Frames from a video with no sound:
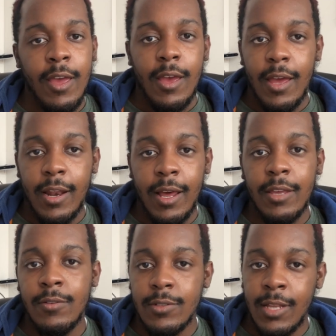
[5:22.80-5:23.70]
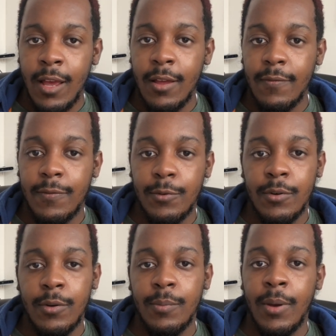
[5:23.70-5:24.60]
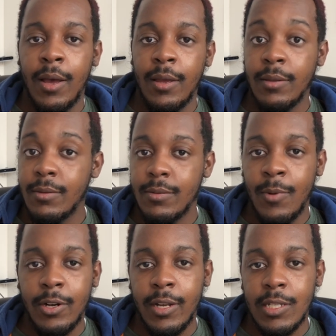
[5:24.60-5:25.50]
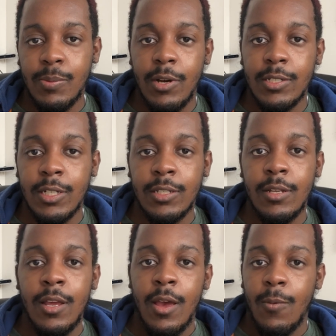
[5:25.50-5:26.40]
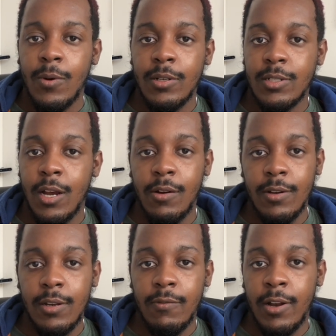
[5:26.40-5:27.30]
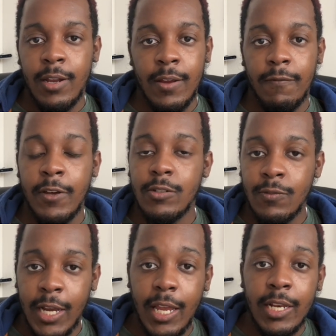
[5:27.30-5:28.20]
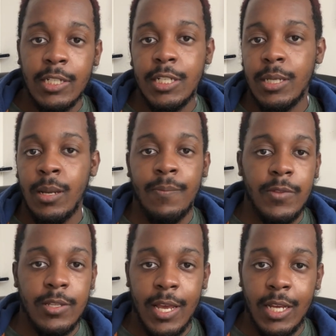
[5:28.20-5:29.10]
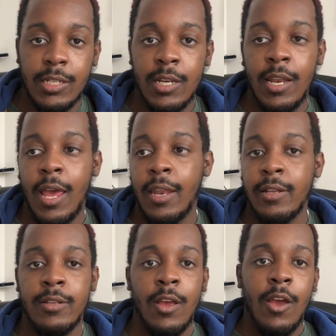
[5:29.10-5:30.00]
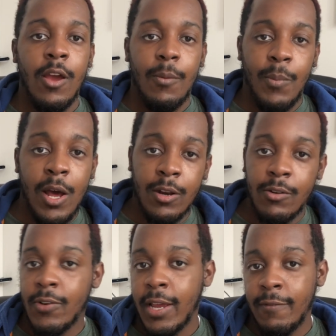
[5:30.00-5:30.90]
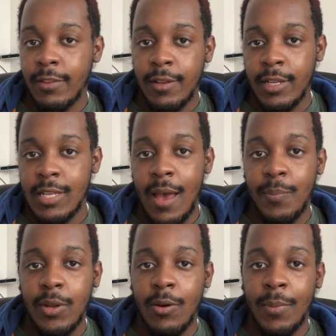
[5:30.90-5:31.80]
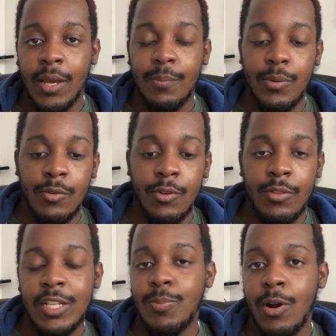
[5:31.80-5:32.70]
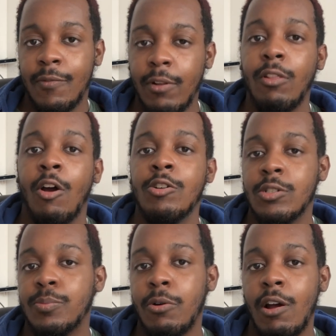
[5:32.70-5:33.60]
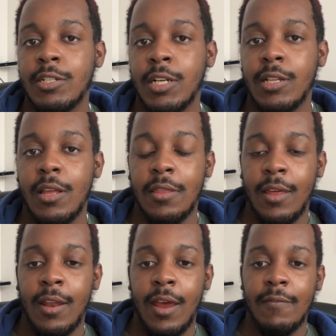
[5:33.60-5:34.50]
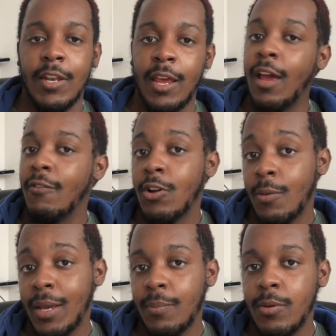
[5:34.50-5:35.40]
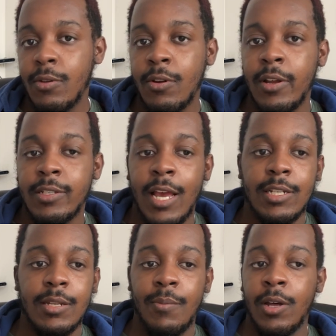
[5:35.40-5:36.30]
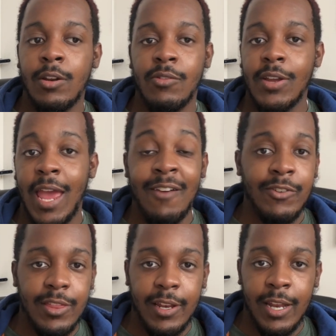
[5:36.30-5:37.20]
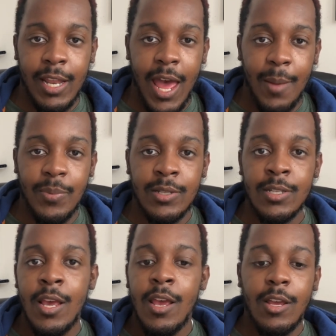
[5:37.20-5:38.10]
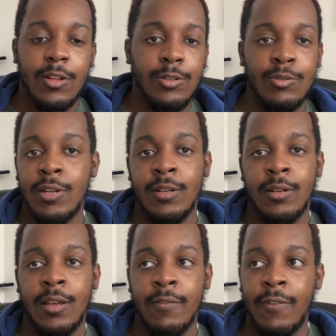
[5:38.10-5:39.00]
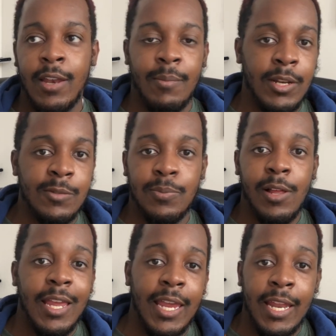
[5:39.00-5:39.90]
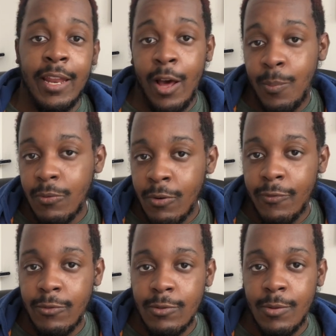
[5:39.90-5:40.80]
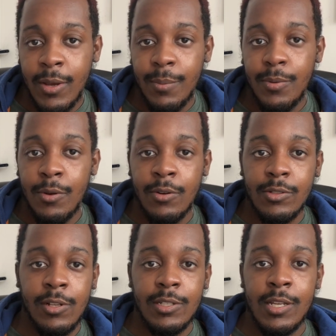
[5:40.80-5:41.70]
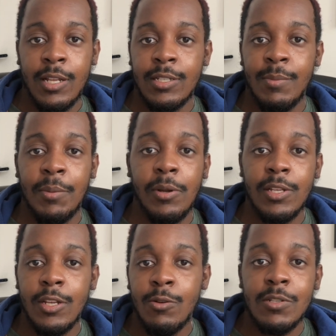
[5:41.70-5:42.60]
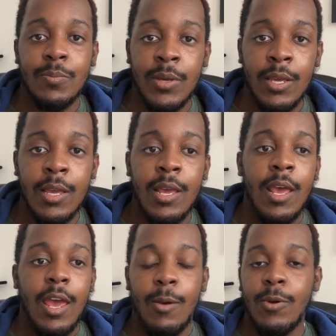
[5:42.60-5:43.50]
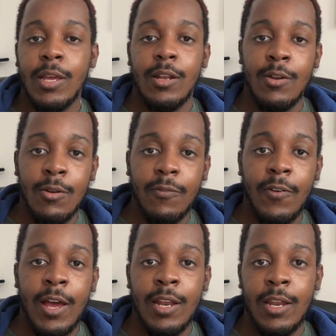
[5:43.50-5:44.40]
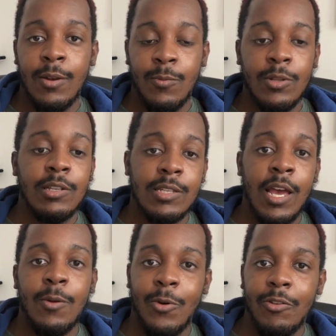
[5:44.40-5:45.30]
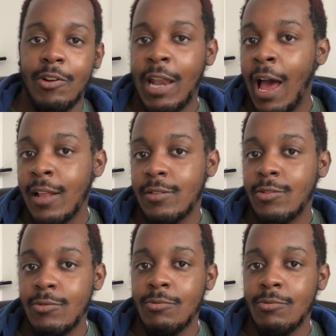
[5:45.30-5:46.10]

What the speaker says: and I use that for my smart desk project, where it's currently running facial recognition, depth detection, and it's monitoring everything that's happening on my computer. That's part of a larger project that I have an AI running on my computer. It's actually monitoring everything that happens, including if anybody's plugging in and out peripherals on my computer. So let's say like somebody plugged in the USB, it will get notified and it will decide whether or not to